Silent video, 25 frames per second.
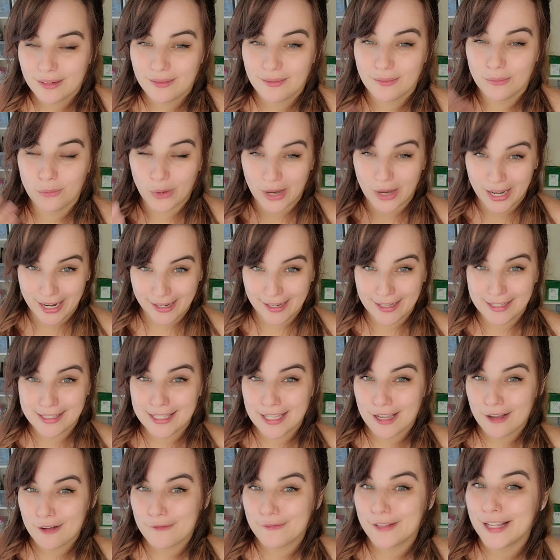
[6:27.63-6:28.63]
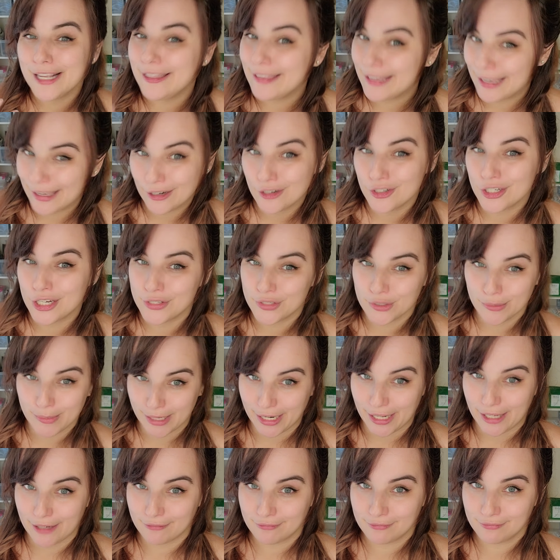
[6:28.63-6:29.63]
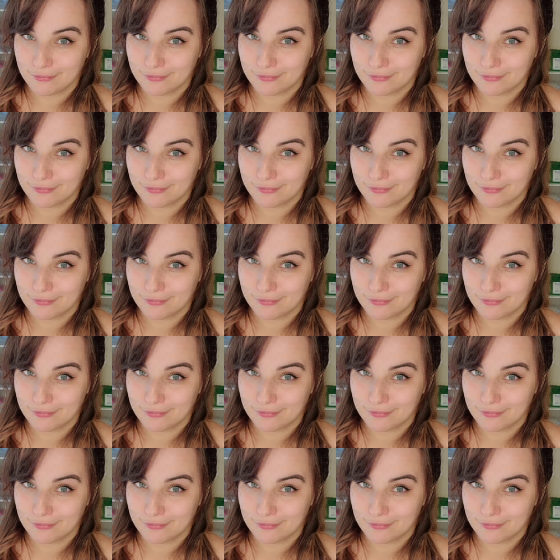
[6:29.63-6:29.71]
wetting itself like the Energizer Bunny.